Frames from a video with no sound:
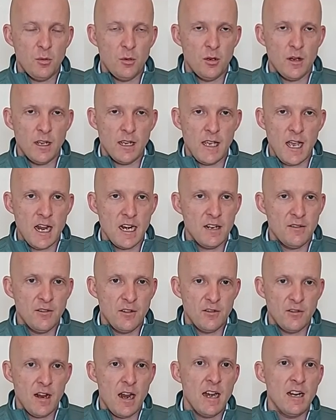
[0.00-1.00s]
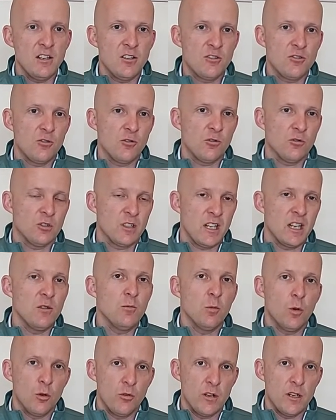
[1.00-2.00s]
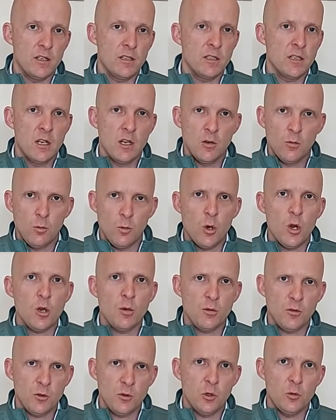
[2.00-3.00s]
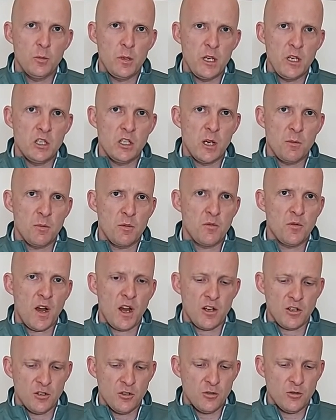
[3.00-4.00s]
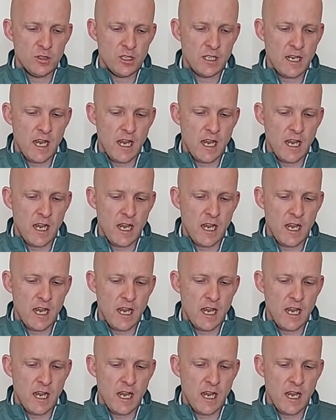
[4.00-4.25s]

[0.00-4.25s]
But again, if you have any struggles, any worries, work with your PGA professional to